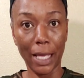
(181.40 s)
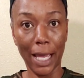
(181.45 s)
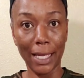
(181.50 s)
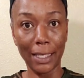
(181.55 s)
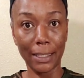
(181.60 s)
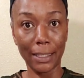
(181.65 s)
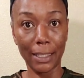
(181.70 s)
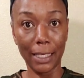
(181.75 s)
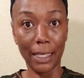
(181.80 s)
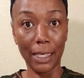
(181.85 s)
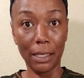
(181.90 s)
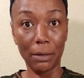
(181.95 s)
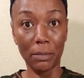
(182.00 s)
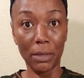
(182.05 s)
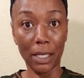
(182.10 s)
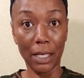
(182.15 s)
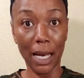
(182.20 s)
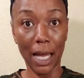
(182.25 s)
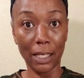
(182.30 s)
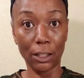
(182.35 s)
that seam
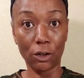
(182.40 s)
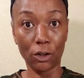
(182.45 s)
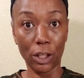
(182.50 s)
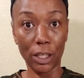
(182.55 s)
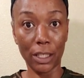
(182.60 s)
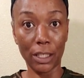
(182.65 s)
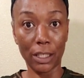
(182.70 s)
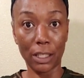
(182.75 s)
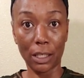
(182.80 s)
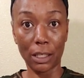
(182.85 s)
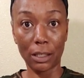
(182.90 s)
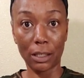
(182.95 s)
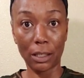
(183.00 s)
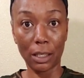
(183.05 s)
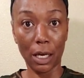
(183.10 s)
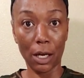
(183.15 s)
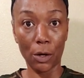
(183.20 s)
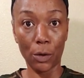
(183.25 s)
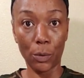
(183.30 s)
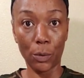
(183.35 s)
that I just
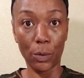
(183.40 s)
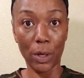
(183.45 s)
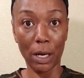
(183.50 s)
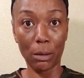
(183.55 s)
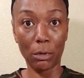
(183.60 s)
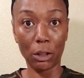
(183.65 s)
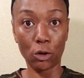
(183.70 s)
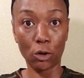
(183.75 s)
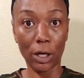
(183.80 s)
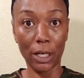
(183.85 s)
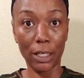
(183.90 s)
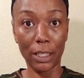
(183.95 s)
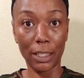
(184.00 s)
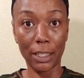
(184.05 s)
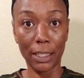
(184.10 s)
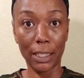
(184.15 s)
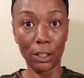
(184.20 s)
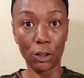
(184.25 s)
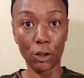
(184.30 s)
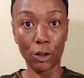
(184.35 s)
sewed. I'm going to try to
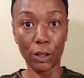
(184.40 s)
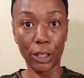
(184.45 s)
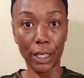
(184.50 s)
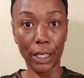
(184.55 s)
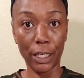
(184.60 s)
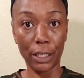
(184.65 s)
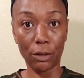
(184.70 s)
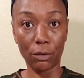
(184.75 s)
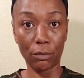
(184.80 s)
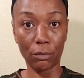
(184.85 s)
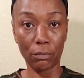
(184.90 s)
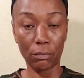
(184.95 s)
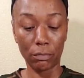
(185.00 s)
center it